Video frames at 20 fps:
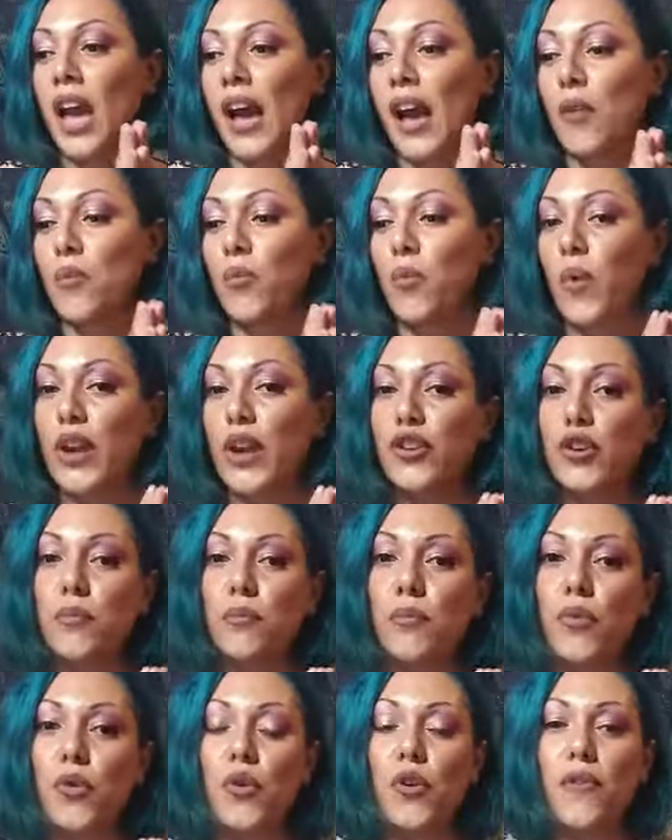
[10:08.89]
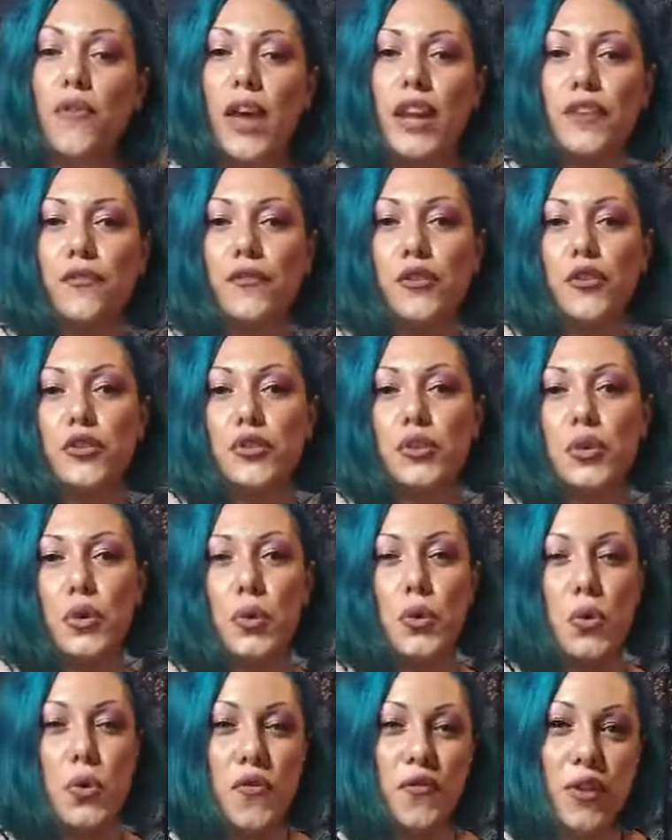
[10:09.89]
And when you move, and if you
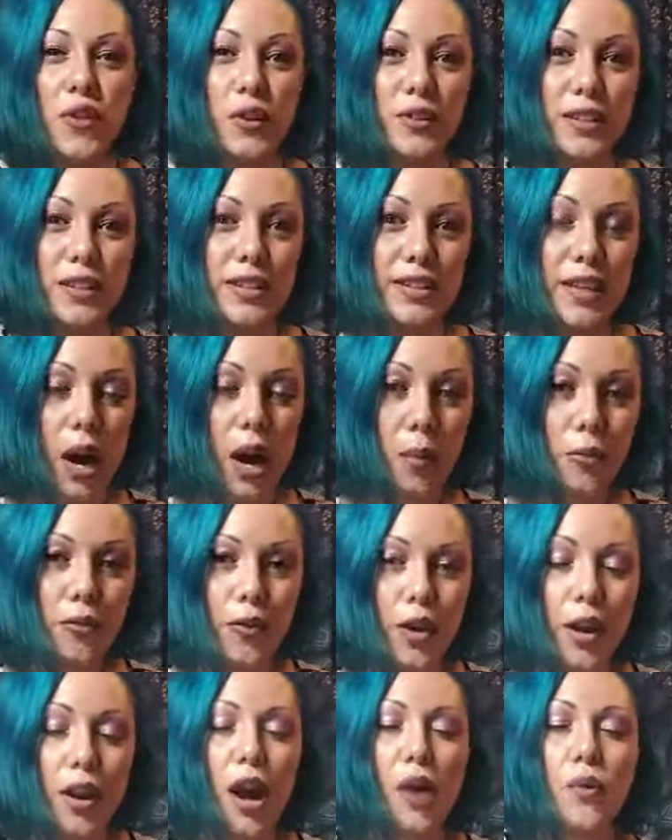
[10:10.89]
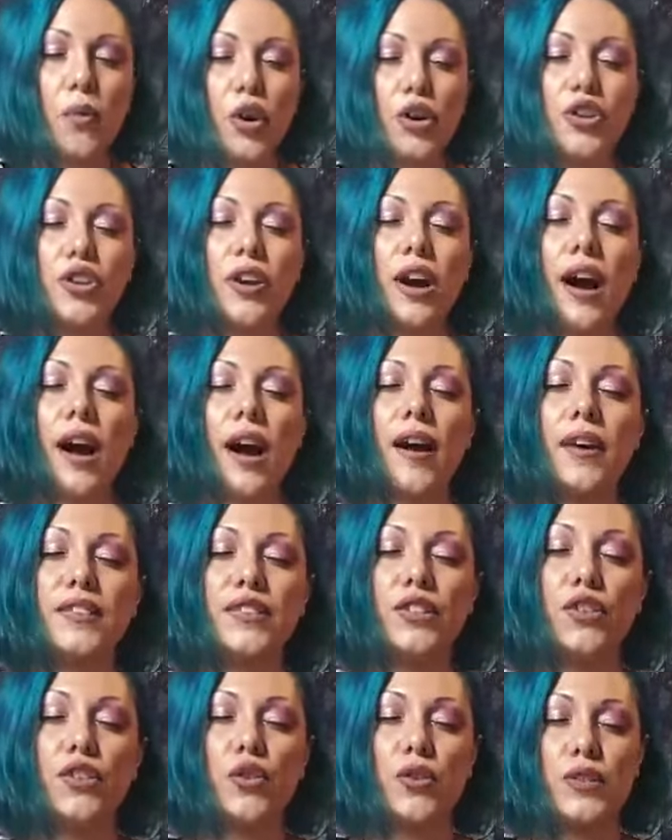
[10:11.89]
do feel discomfort, I want you to
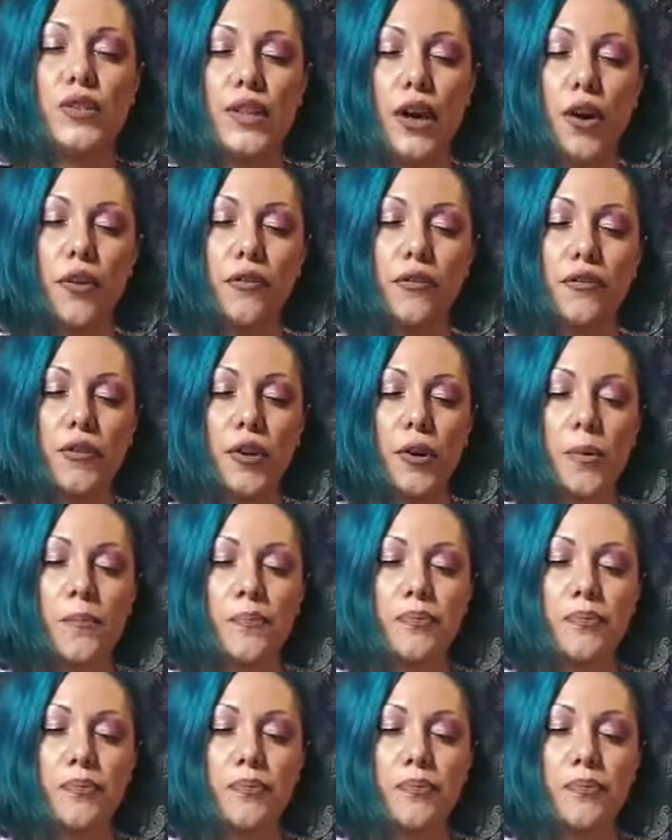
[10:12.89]
ask yourself,